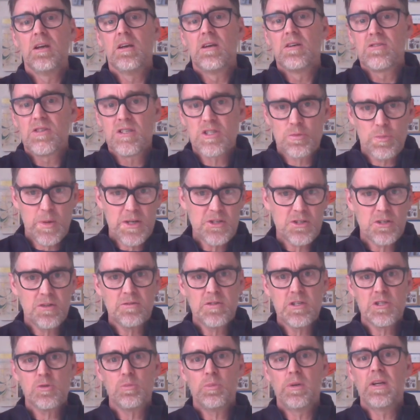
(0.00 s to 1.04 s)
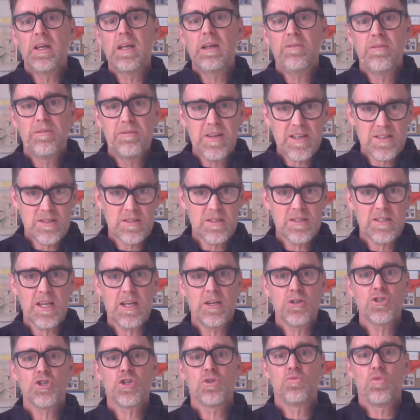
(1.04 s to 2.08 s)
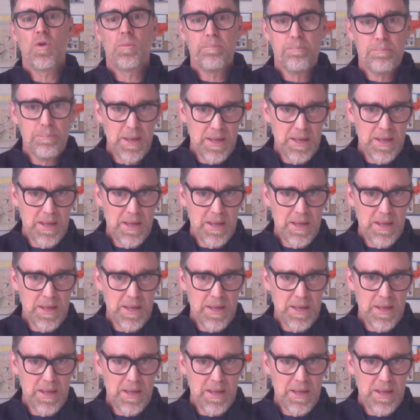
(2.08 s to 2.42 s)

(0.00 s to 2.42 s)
suspension of disbelief, fixed attention,